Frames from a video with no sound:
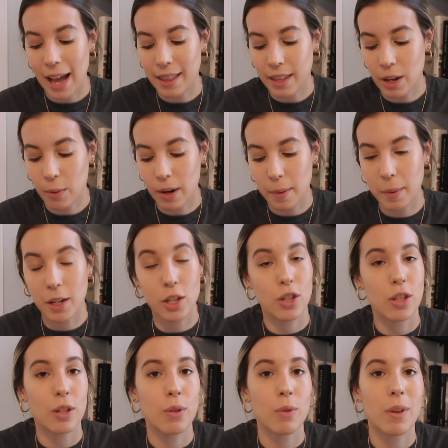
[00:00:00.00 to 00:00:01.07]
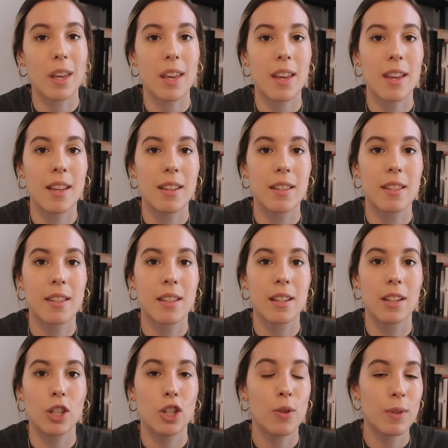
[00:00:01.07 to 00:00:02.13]
I think what I'm going to do is
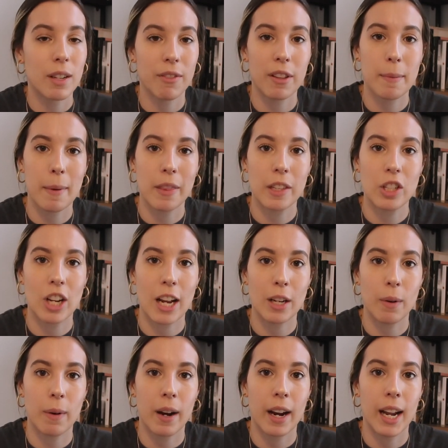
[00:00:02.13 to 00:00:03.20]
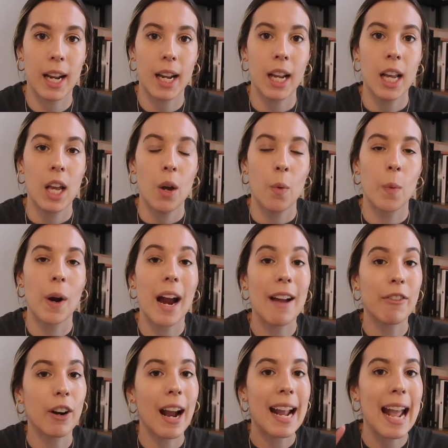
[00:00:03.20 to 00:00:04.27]
use it for the month of January.
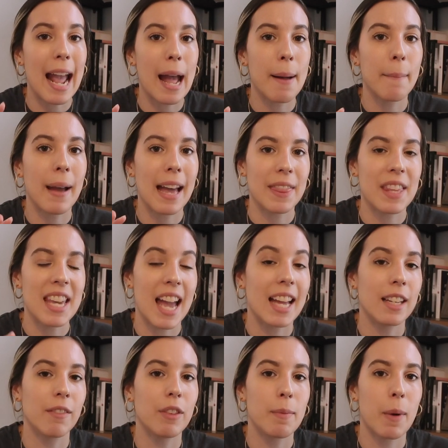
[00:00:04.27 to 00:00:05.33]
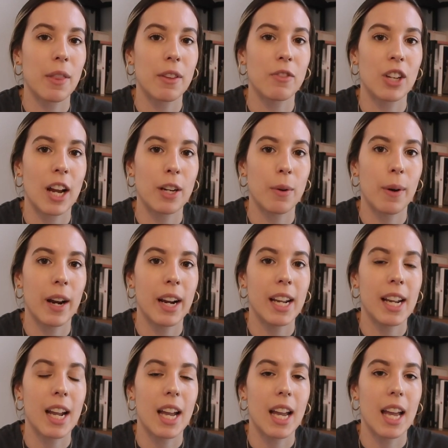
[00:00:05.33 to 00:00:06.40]
Wherever I am at the end of the month of
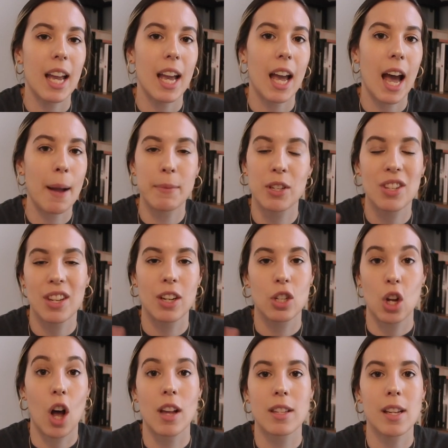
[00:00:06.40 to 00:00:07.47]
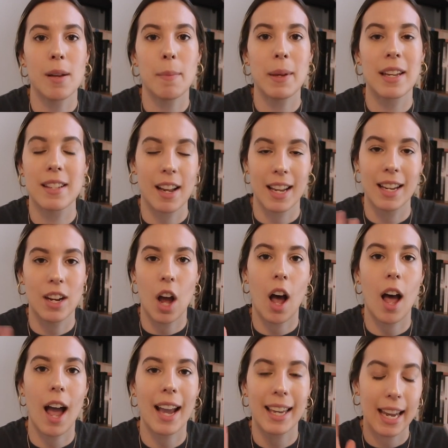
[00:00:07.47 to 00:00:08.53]
January, I'm just going to toss it because I
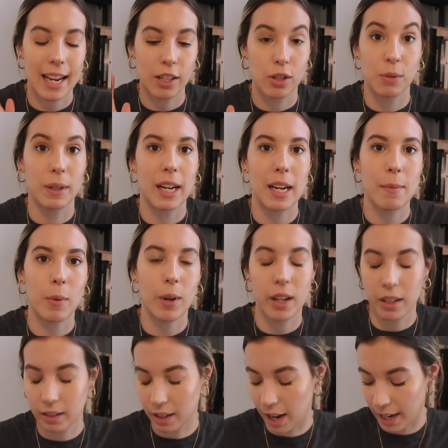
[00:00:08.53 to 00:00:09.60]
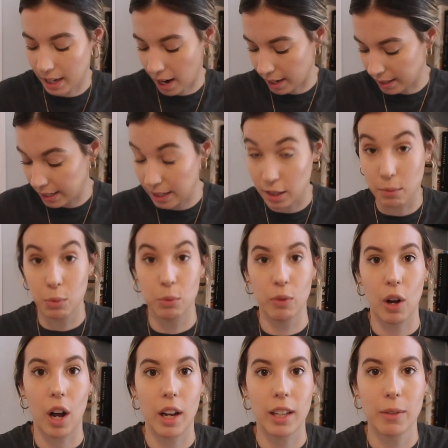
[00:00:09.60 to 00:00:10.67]
can't do it anymore. I need to move
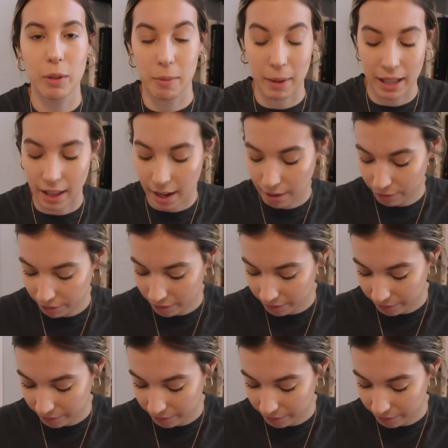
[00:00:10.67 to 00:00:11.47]
on with my life.